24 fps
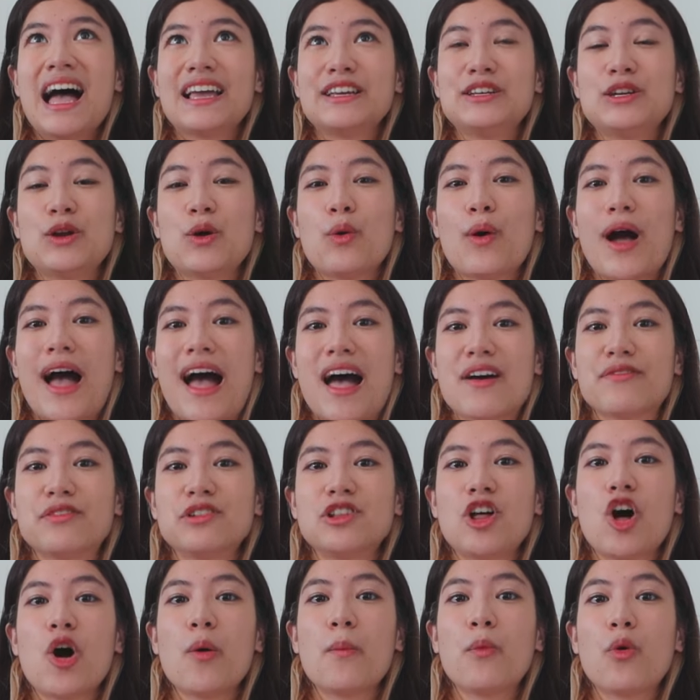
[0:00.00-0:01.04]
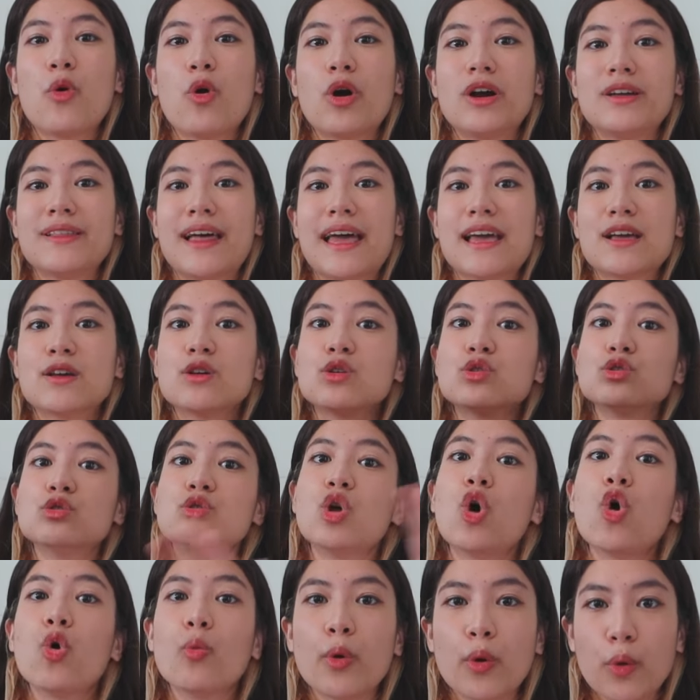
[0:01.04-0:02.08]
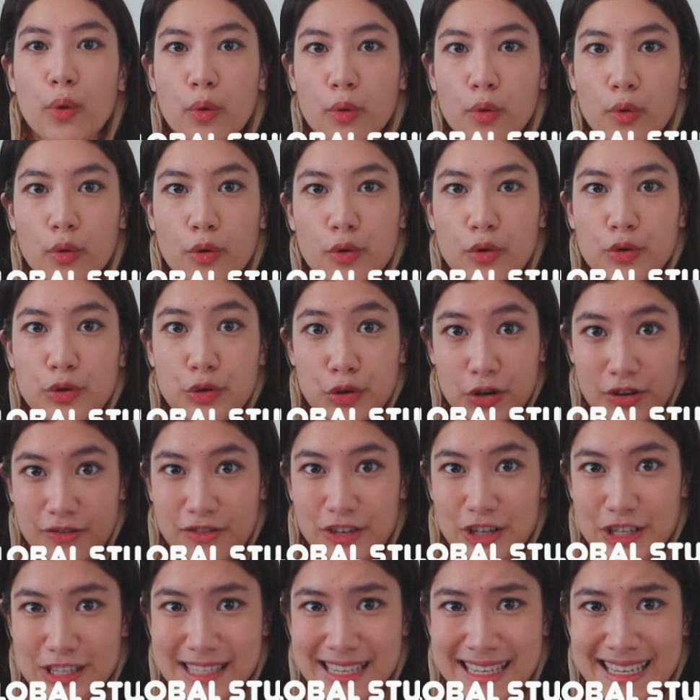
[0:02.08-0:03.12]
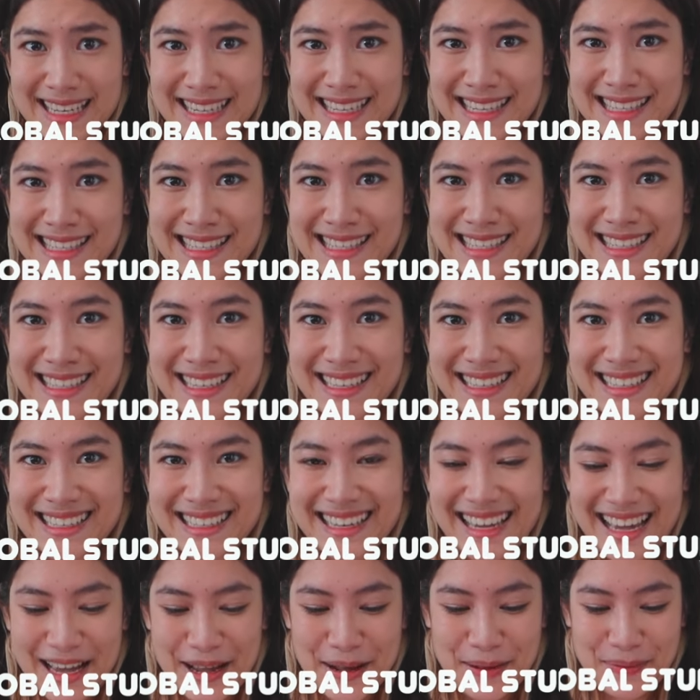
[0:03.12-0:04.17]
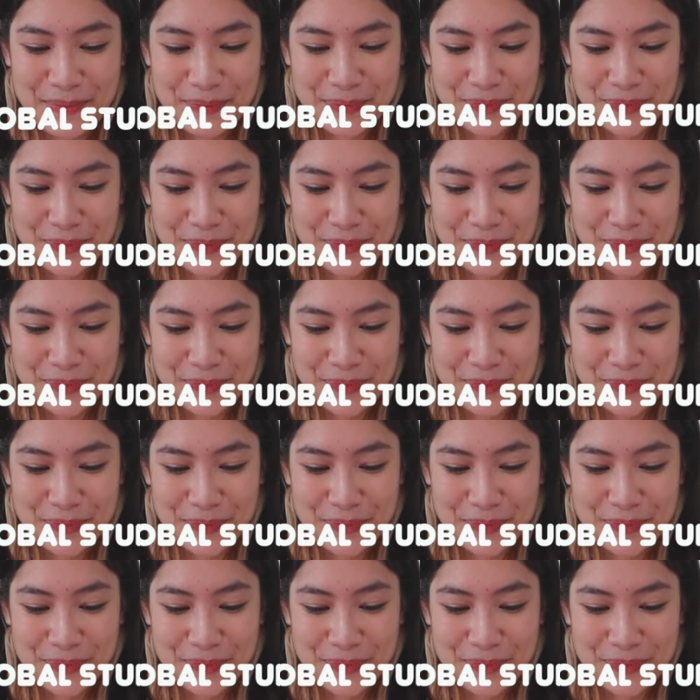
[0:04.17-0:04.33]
you know, have a lot more like global universities. Yeah.